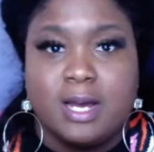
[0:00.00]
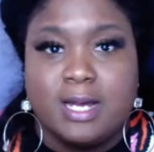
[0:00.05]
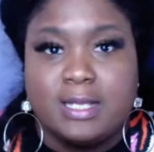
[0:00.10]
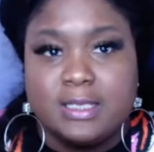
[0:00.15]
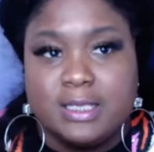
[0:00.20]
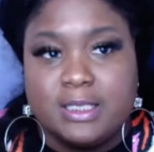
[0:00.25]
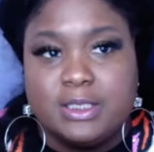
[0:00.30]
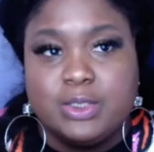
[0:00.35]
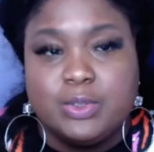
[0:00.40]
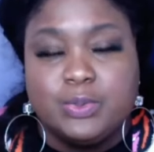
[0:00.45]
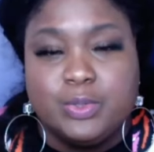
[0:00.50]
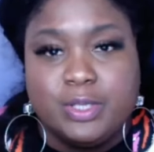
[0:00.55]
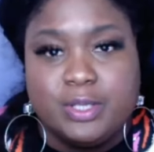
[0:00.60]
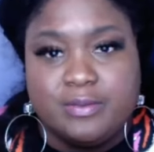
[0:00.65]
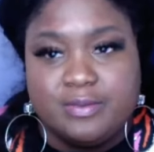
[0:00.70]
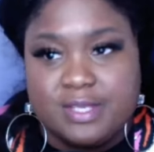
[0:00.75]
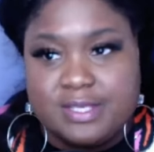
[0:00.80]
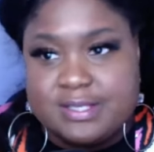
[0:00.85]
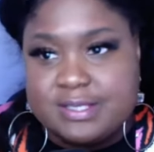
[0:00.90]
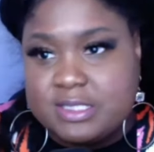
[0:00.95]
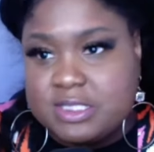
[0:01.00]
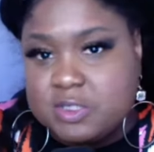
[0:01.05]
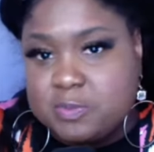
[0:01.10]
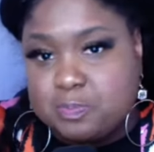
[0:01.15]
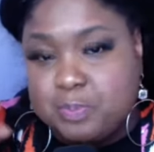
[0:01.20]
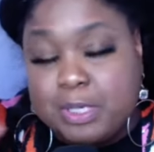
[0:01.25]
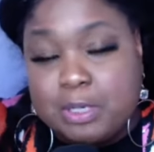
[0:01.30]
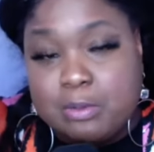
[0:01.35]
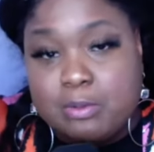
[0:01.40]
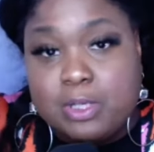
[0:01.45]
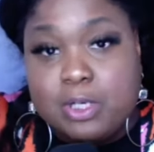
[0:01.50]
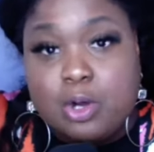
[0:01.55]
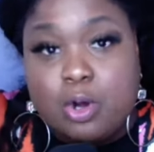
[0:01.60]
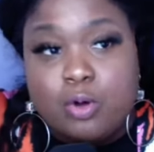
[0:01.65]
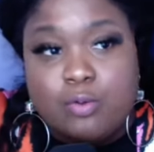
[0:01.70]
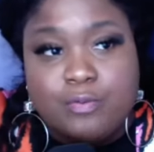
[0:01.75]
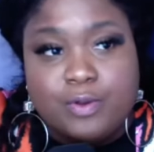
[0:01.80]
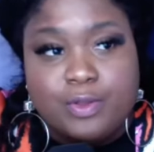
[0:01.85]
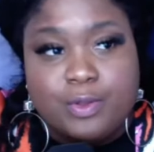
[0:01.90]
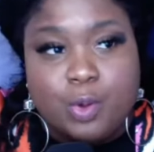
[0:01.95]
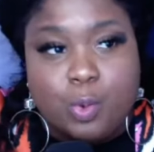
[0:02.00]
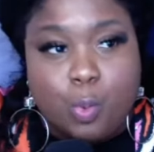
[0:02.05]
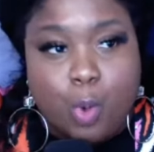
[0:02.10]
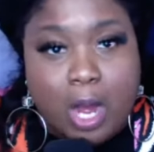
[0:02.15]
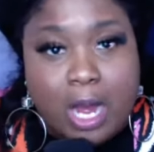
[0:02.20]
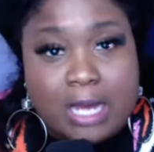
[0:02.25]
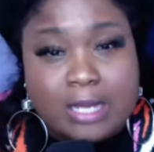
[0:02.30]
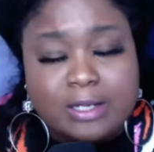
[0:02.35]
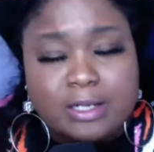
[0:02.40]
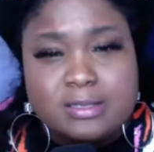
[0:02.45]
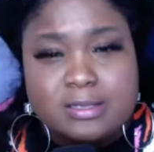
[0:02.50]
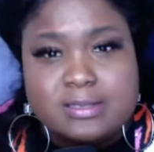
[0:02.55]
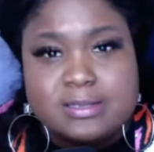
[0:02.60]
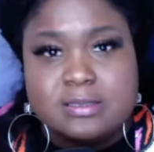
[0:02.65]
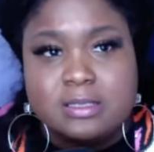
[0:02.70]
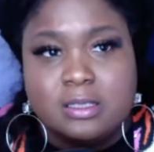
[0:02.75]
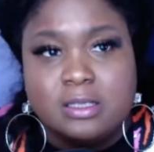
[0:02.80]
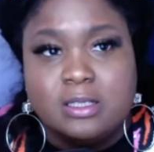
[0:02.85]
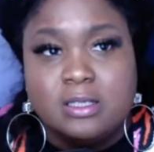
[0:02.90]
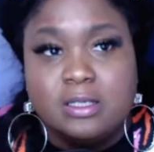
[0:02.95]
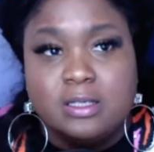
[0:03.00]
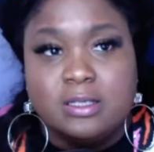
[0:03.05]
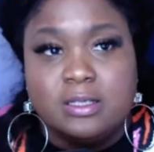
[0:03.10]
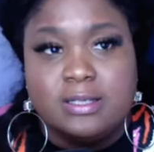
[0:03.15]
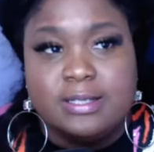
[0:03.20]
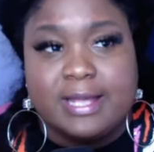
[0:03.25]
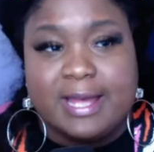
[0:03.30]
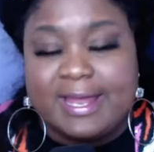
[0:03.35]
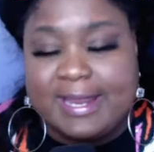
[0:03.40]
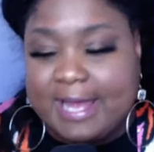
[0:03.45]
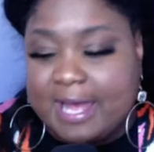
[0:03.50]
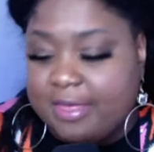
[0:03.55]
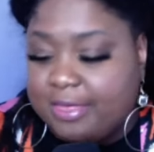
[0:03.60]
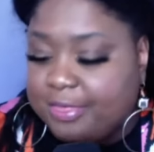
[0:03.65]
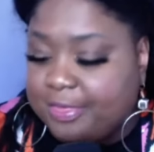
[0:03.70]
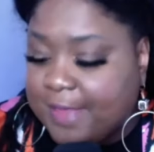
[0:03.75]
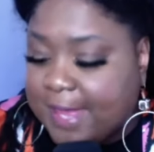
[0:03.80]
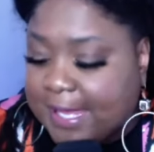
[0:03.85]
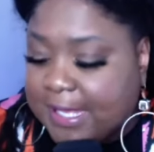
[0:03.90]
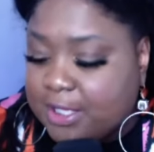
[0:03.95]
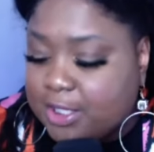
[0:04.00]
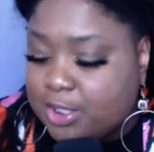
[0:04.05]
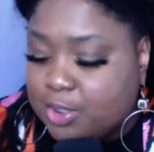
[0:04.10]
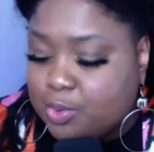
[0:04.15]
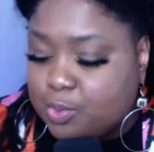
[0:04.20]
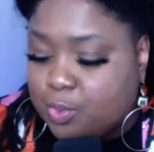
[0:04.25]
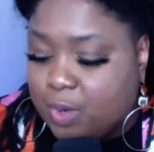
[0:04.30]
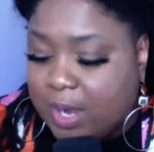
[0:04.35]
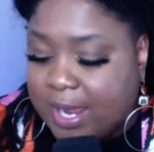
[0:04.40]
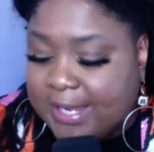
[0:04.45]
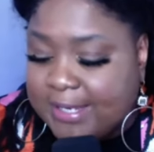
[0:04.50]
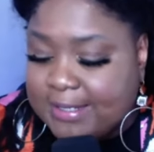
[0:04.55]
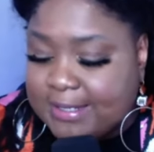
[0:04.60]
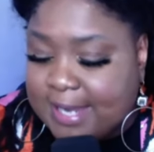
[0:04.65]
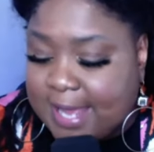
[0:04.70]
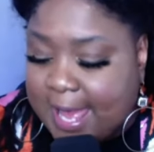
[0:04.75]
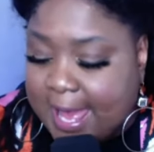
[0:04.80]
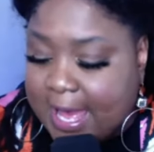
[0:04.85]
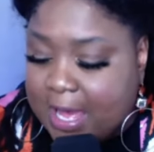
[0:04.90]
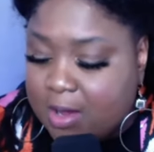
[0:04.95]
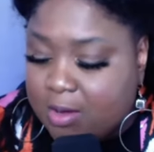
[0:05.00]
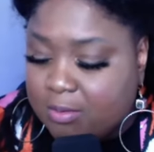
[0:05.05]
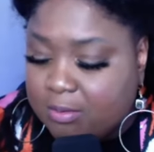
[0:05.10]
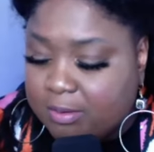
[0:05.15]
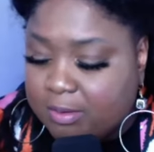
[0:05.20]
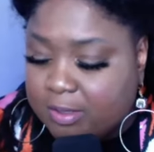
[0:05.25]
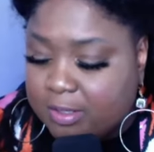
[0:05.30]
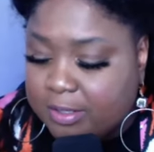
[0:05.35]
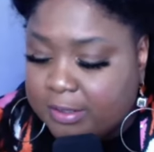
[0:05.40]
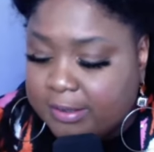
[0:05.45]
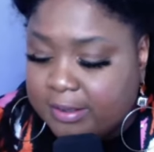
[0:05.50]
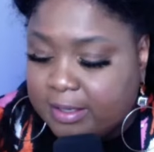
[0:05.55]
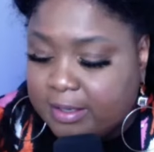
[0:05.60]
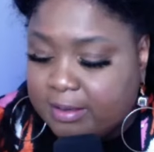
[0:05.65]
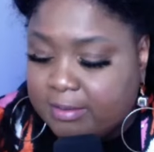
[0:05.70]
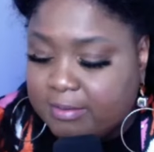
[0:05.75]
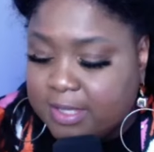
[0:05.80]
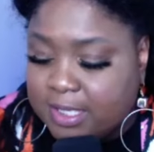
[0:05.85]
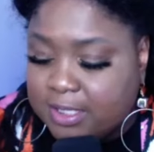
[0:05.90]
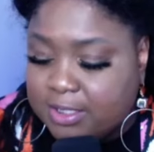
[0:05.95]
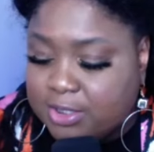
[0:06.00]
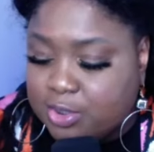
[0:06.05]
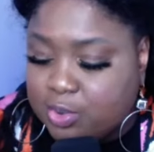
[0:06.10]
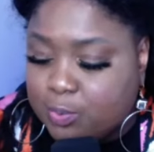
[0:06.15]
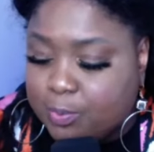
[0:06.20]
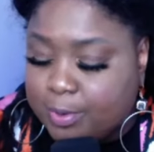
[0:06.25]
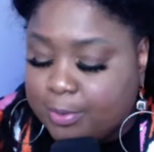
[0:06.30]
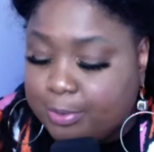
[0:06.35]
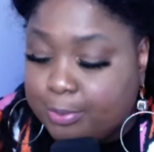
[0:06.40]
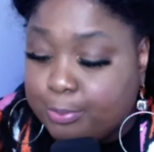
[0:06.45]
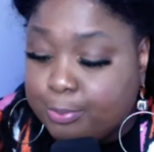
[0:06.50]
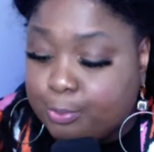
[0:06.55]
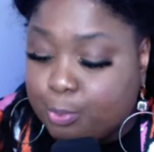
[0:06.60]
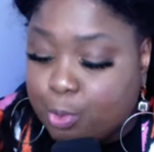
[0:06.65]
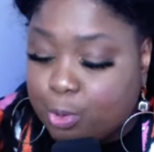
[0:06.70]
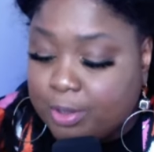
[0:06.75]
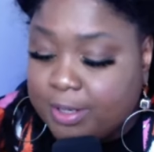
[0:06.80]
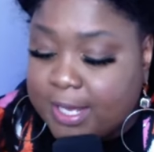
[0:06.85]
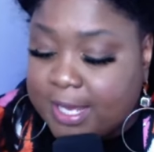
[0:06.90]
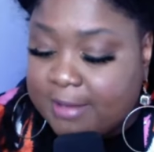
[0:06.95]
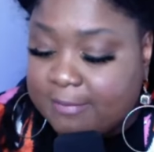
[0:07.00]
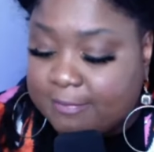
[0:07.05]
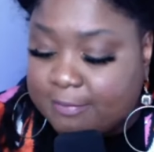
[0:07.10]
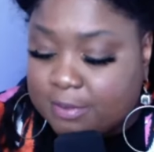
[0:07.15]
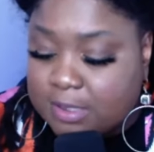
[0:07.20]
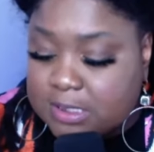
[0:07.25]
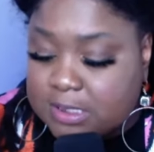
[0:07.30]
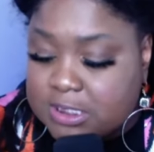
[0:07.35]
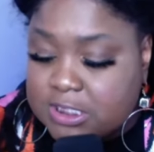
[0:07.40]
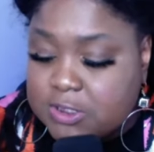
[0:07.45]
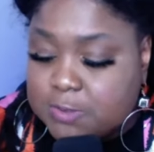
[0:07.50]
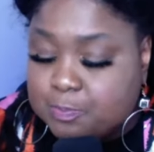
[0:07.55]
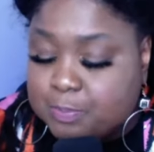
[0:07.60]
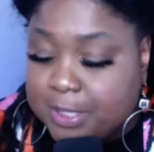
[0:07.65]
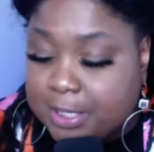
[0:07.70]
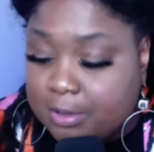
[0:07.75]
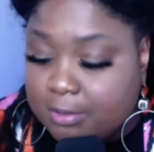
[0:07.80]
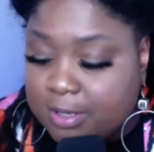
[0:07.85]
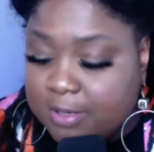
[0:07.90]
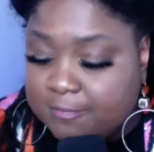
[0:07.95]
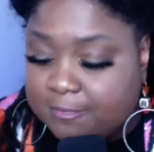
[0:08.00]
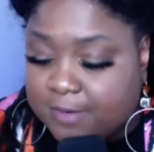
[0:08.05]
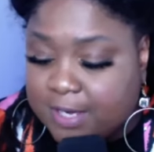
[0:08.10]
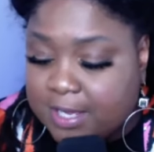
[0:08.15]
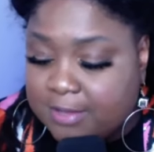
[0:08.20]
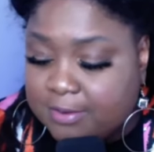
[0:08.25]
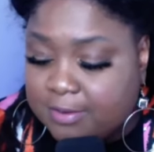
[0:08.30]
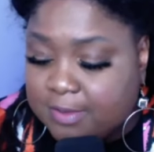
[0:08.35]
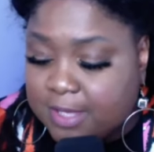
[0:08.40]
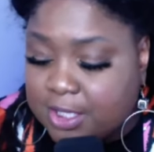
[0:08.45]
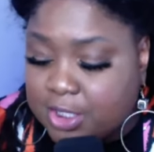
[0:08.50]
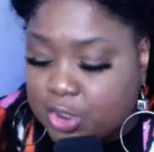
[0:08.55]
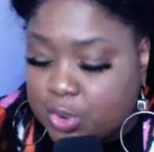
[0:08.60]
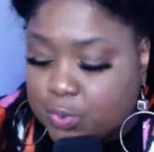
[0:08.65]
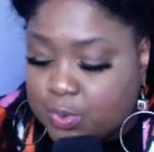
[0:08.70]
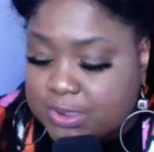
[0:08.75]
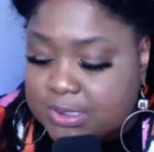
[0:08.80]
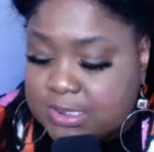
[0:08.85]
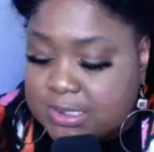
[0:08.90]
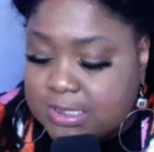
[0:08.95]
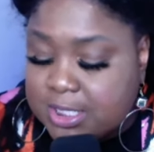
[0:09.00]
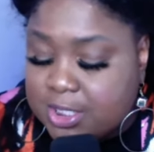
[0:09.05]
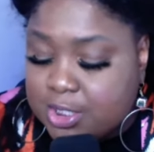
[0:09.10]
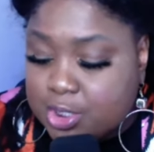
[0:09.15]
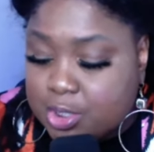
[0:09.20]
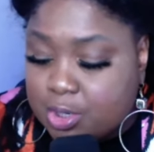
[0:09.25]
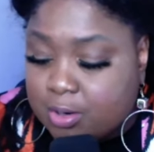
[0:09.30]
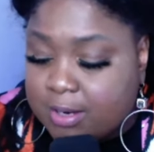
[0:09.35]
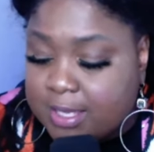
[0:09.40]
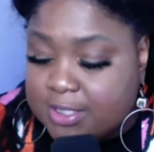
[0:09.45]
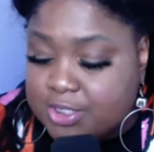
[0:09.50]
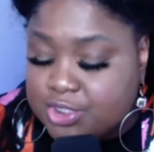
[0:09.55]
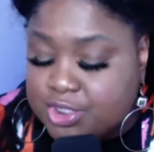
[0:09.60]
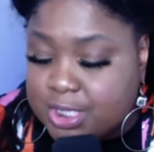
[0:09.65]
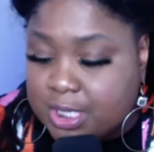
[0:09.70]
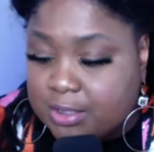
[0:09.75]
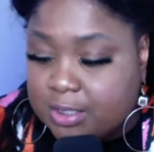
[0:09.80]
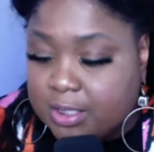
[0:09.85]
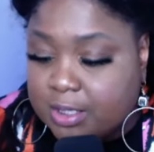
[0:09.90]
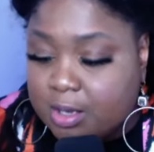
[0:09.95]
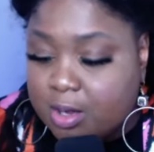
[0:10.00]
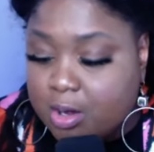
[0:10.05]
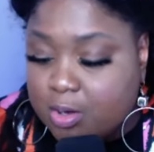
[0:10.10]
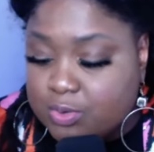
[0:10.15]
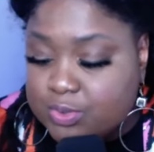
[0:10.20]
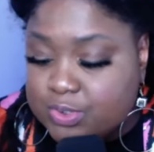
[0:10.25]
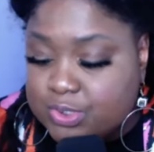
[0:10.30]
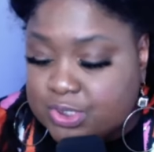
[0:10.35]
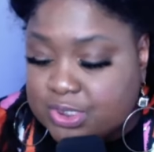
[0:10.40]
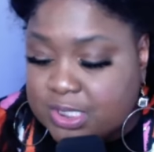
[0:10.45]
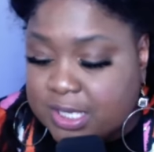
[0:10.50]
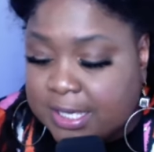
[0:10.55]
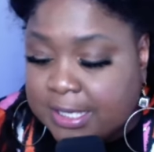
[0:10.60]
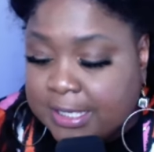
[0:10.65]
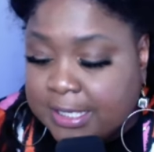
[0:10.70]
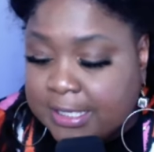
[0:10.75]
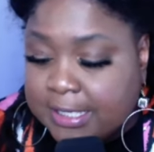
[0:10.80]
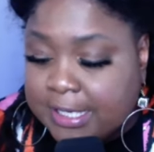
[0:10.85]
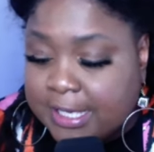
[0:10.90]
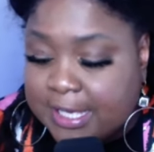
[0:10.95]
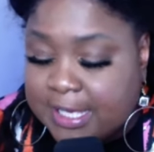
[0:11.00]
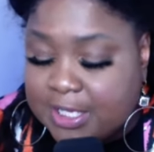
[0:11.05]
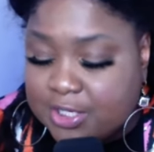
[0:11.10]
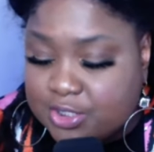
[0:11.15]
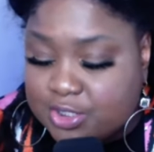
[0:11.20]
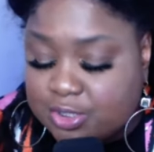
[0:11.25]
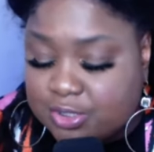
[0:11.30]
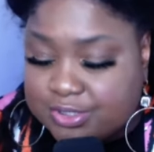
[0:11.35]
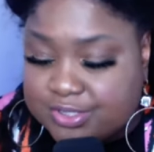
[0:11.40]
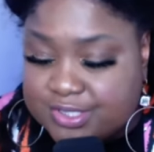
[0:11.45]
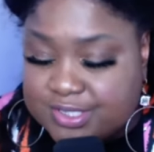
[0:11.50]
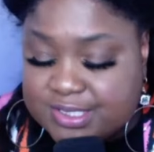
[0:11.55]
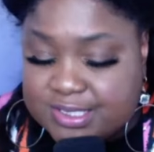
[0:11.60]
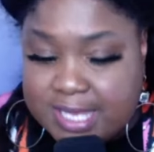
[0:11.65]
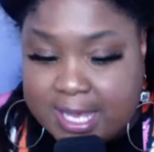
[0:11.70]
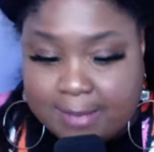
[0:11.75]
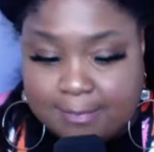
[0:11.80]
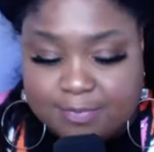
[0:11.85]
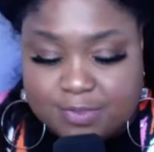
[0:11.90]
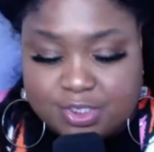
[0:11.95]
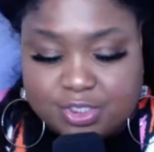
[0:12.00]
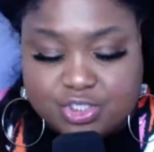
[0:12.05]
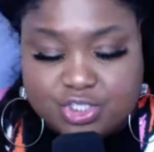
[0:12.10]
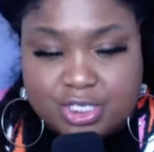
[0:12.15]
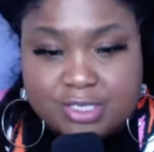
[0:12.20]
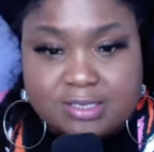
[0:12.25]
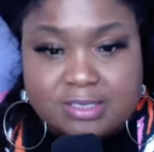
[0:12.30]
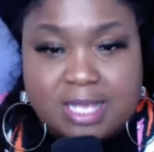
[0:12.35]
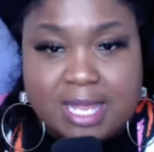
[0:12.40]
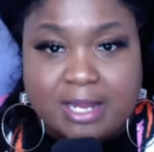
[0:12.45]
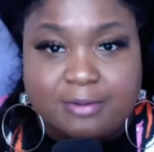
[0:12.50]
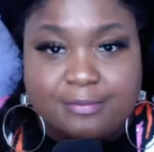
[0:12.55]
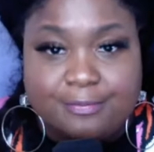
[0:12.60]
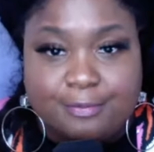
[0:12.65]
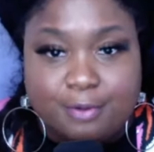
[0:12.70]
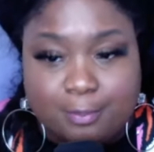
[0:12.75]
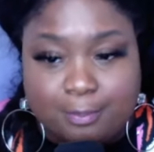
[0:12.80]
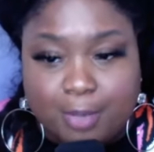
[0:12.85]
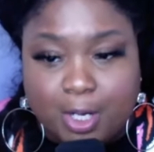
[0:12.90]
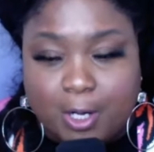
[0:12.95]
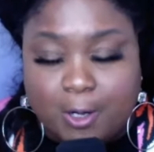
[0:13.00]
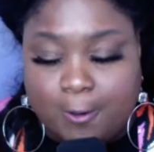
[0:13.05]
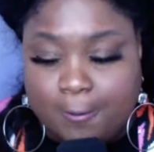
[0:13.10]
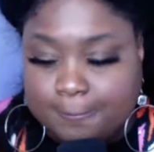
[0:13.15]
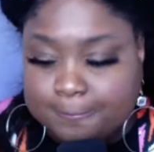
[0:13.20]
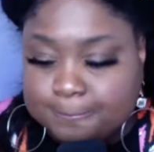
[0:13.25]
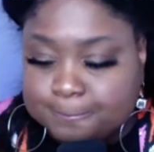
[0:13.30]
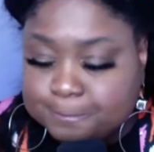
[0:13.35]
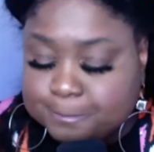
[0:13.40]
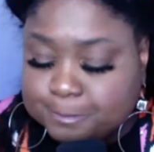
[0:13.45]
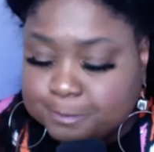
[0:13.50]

Hallelujah. This spirit over the waters. God, I thank you right now that you would thwart every spirit, Father, that you would send your angelic host to intercept just like a football.